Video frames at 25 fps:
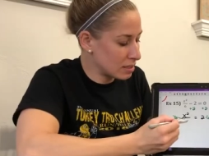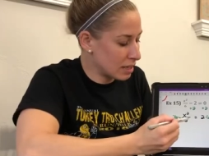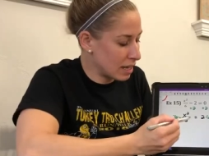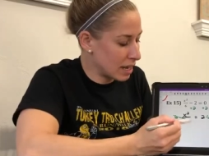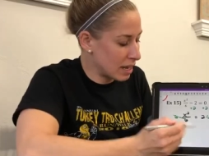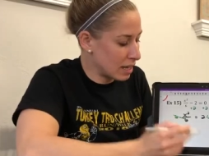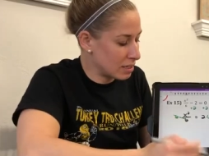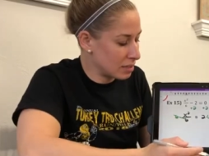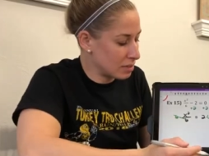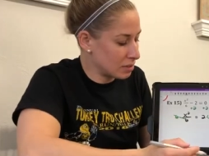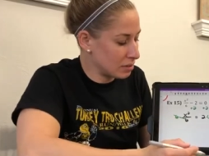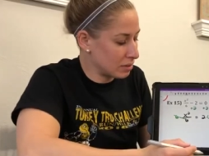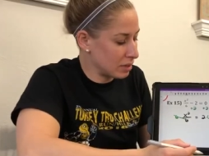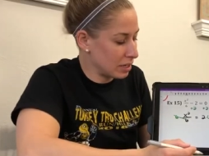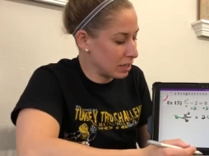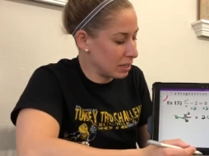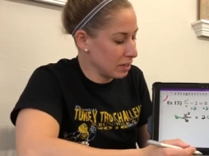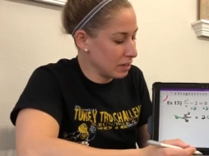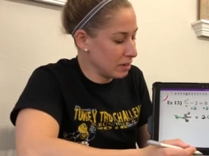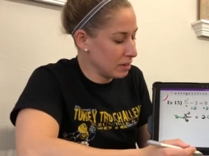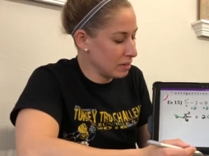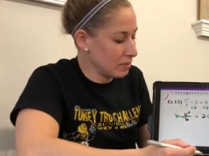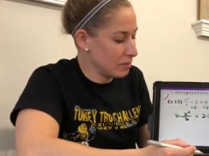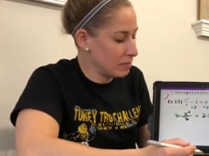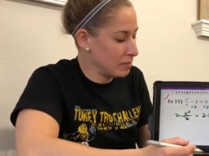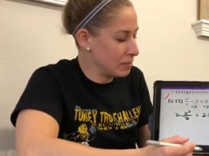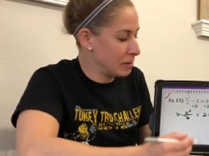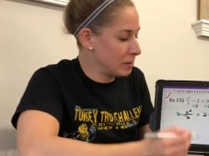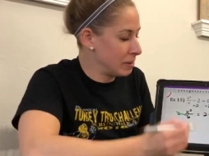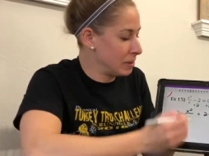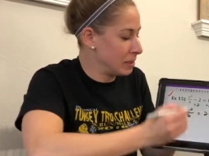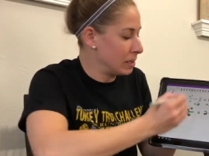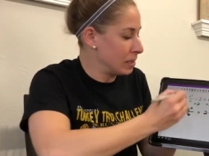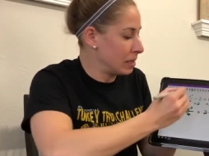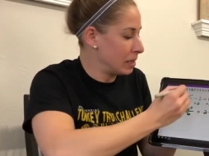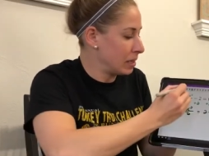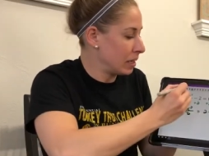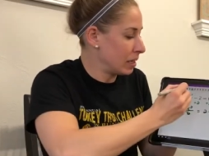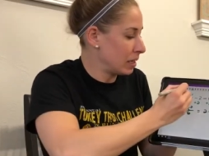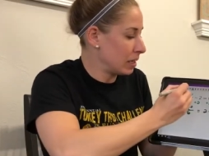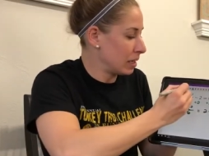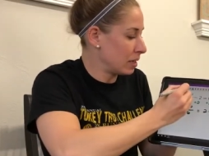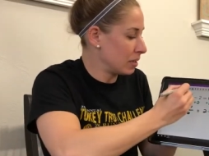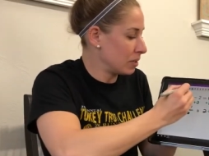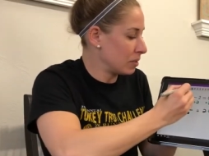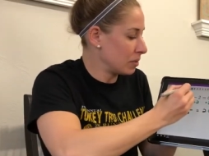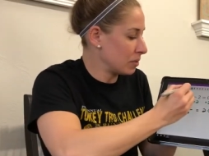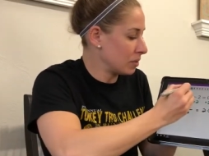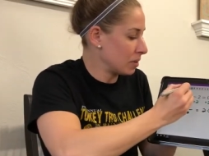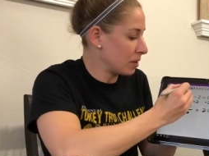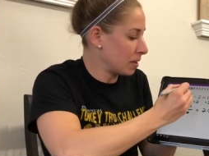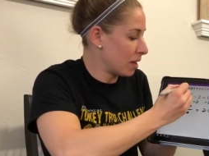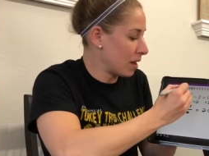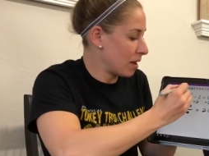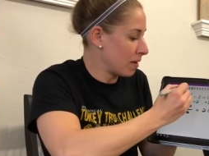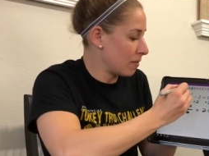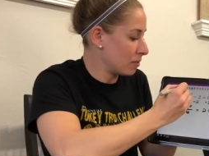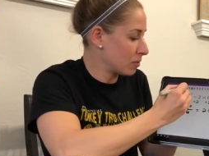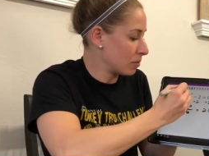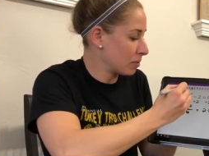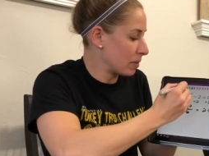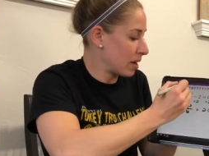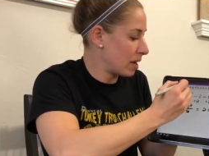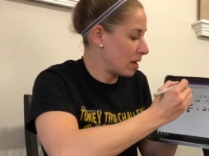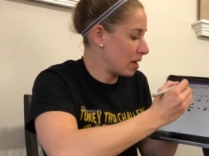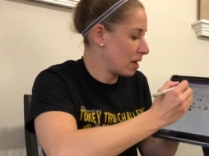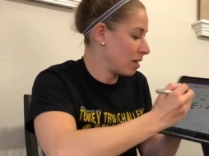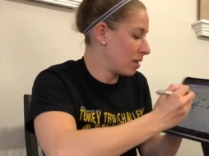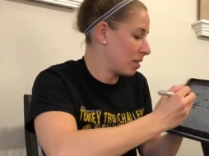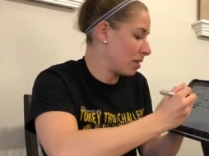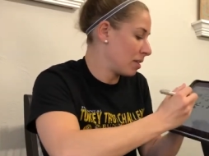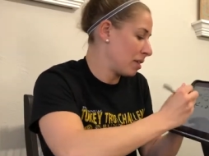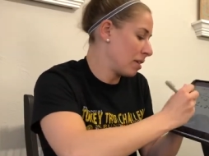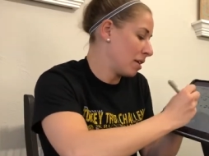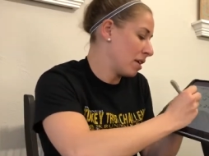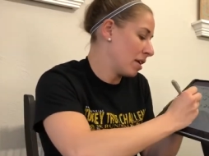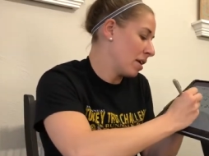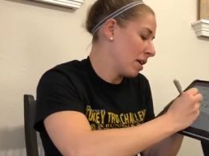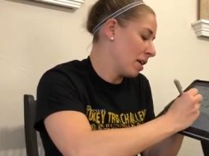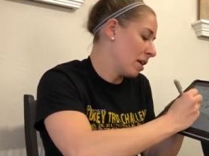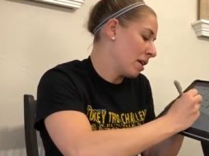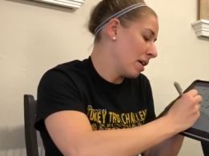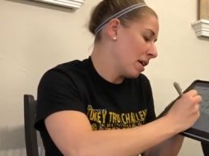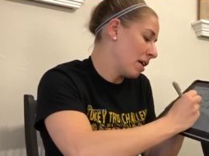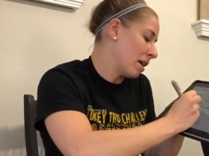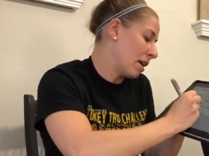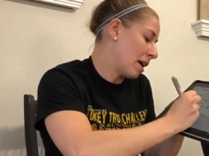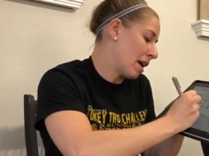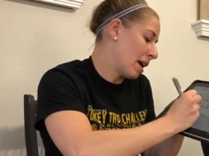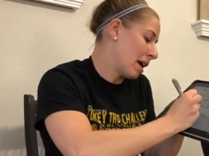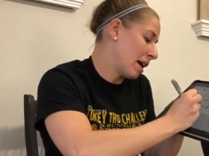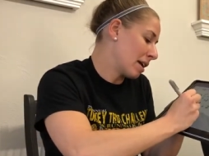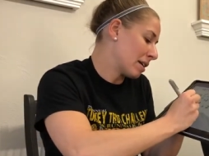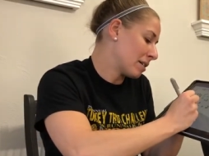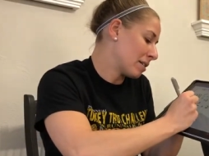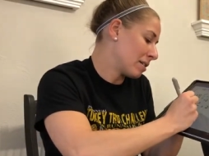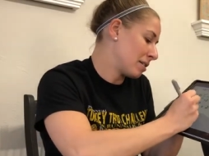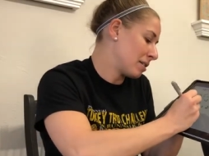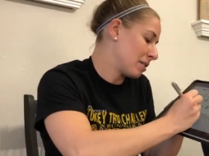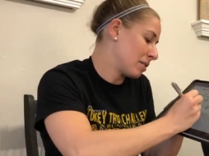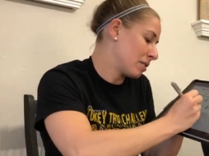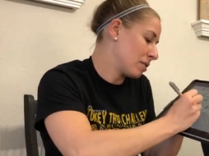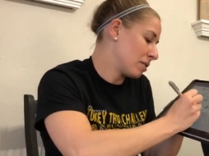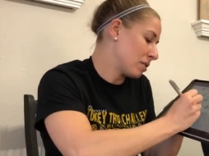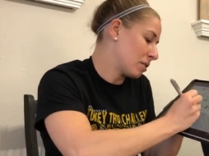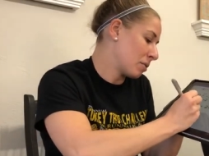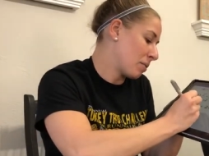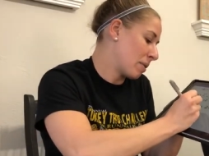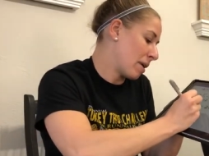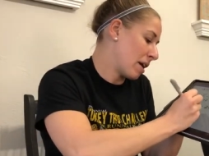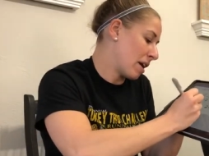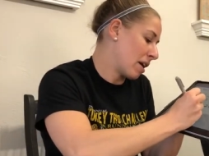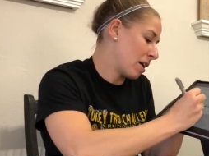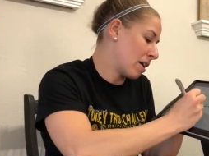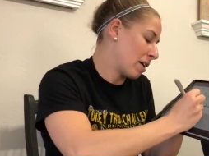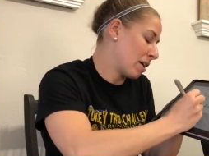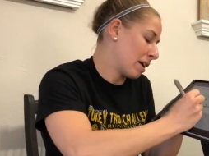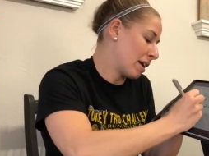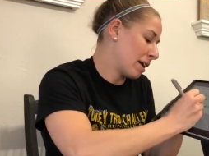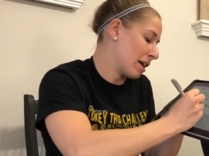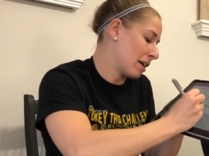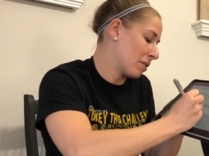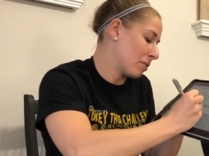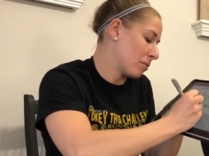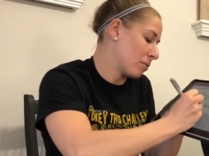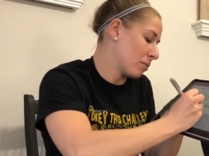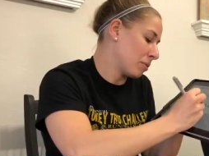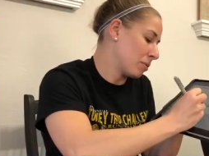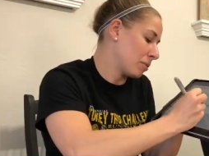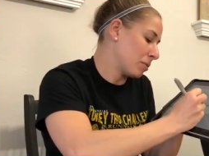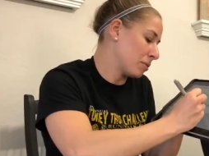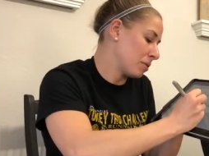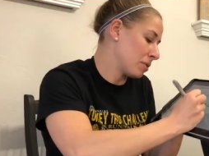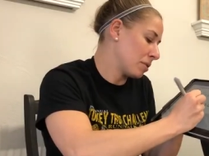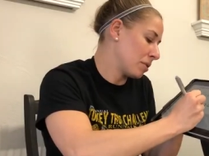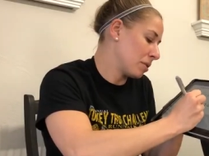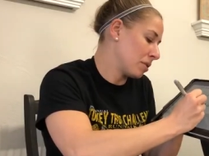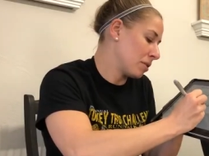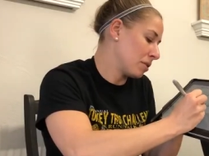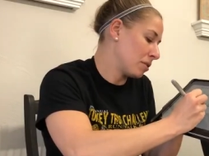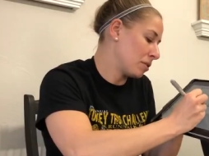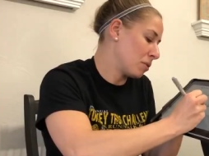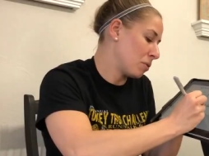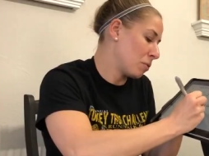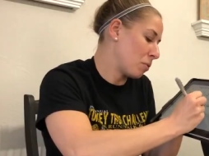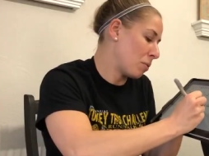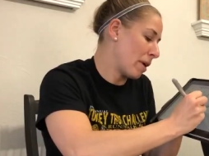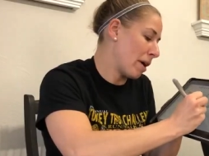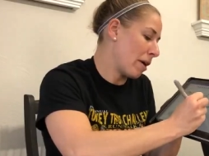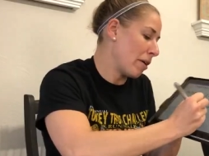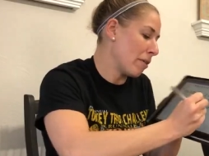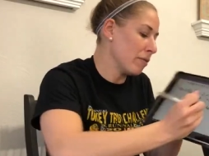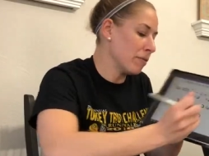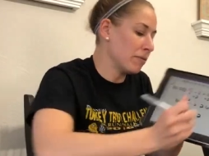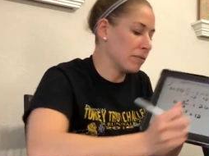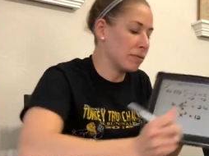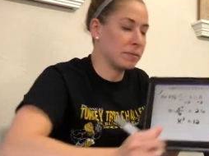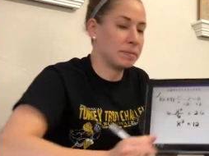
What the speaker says: cancel here, and you're left with x squared equals 12.